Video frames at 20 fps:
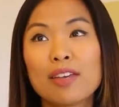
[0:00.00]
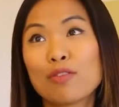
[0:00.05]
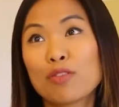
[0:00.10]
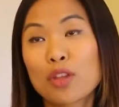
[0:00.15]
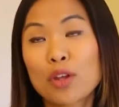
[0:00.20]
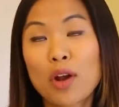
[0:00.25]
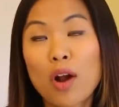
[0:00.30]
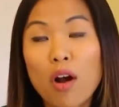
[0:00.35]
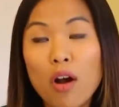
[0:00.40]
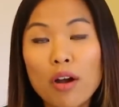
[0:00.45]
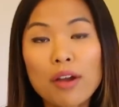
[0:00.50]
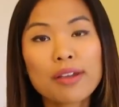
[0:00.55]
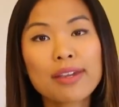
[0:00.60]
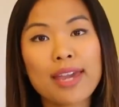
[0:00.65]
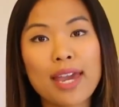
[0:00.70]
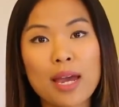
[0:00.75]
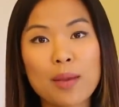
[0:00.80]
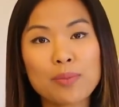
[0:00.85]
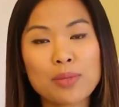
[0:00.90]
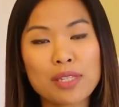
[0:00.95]
if there are
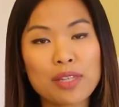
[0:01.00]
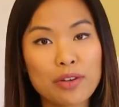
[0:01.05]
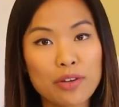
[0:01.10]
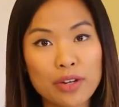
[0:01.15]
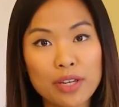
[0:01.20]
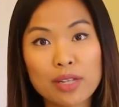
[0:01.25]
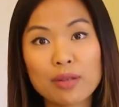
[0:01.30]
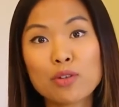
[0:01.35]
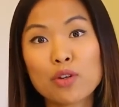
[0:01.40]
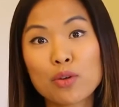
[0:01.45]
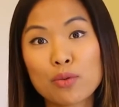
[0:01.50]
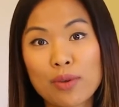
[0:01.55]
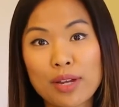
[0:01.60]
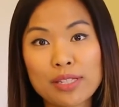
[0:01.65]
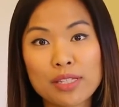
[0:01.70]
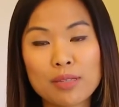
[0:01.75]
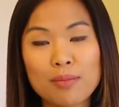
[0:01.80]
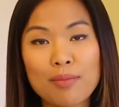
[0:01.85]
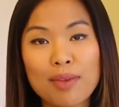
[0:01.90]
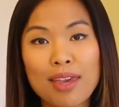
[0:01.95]
gaps that are in your
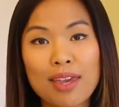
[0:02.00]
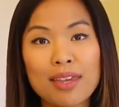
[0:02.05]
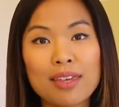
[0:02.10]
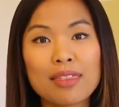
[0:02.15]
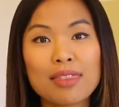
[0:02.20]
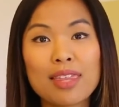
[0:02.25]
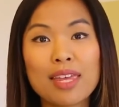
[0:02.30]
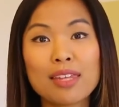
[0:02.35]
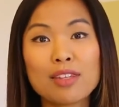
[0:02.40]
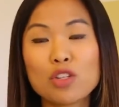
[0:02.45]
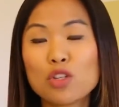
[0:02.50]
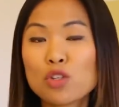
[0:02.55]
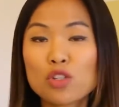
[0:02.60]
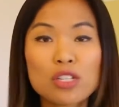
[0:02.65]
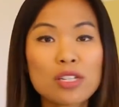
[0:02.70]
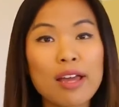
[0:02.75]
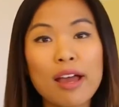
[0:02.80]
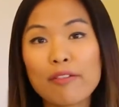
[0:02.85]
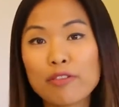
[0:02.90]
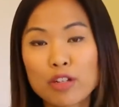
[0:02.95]
resume, then you
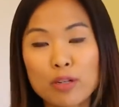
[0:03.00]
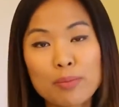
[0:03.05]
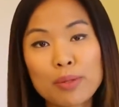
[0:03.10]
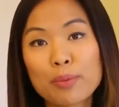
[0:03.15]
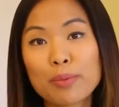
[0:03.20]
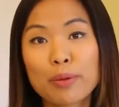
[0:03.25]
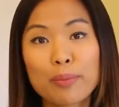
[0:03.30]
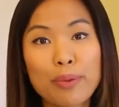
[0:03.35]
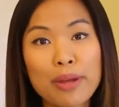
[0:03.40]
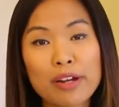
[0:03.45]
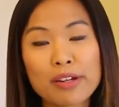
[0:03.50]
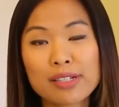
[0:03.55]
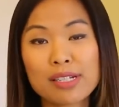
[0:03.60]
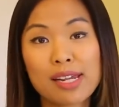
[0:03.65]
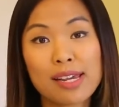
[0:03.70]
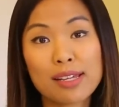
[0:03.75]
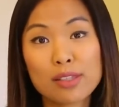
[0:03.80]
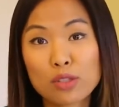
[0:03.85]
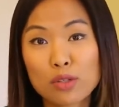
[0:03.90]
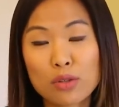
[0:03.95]
just have to be prepared
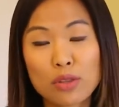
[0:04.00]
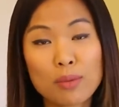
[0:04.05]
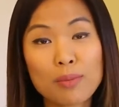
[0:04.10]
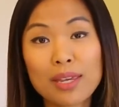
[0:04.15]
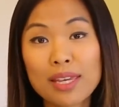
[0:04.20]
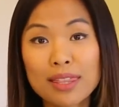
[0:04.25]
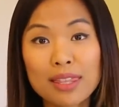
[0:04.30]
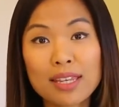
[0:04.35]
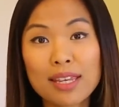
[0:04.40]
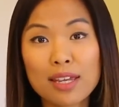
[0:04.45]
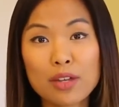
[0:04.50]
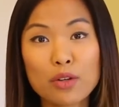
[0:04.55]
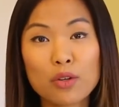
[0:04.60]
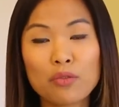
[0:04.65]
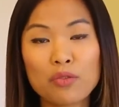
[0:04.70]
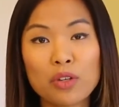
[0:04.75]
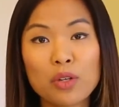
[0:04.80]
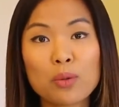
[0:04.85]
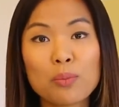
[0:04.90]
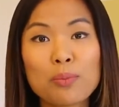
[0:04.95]
to answer them in the
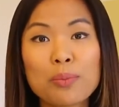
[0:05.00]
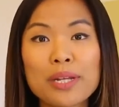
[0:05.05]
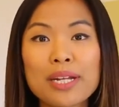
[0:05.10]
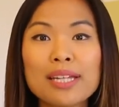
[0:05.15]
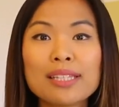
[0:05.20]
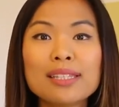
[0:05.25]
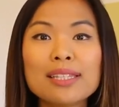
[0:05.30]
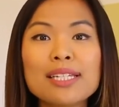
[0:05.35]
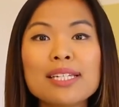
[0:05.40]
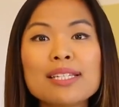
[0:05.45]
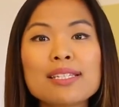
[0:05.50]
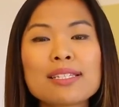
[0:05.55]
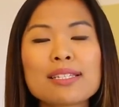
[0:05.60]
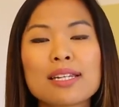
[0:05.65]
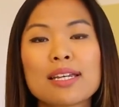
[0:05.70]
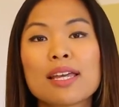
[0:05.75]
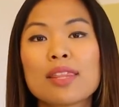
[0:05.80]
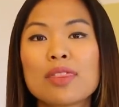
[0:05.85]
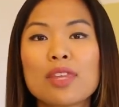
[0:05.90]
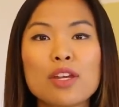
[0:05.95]
interview. But at
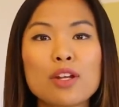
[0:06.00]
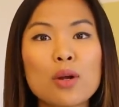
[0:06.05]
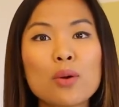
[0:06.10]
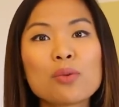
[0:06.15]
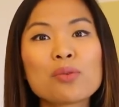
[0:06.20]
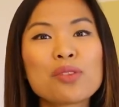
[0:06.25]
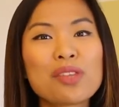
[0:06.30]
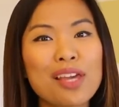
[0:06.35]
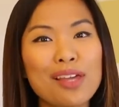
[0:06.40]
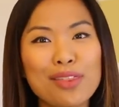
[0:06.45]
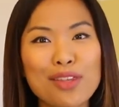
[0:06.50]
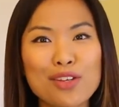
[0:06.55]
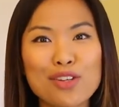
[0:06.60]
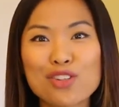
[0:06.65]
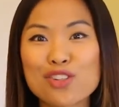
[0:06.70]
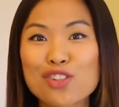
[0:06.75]
least they don't think that